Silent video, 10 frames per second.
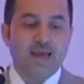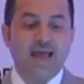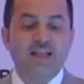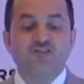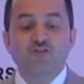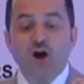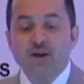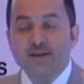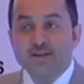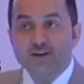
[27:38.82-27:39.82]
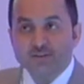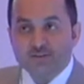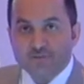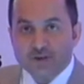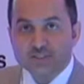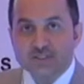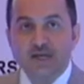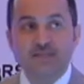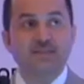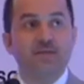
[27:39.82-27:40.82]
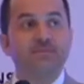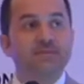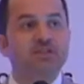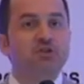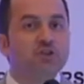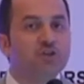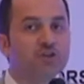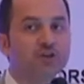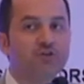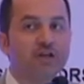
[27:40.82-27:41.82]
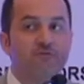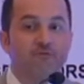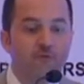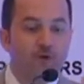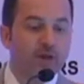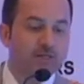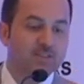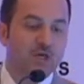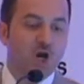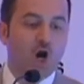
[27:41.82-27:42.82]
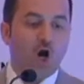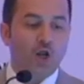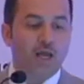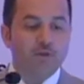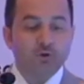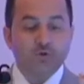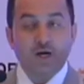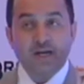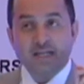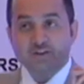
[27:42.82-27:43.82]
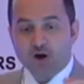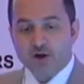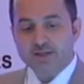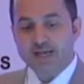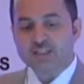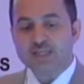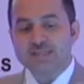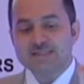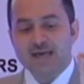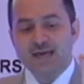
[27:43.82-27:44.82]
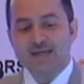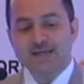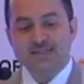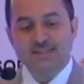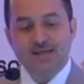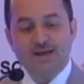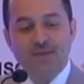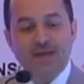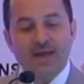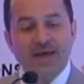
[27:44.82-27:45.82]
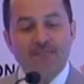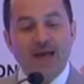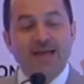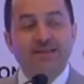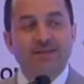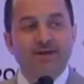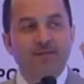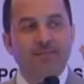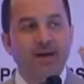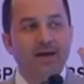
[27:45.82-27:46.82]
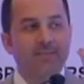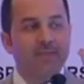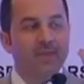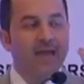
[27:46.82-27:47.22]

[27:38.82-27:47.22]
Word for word: and targeted intervention, as Dilip says, you should, you should really focus on. And what we are going to target actually is the, is the um, at, um, um,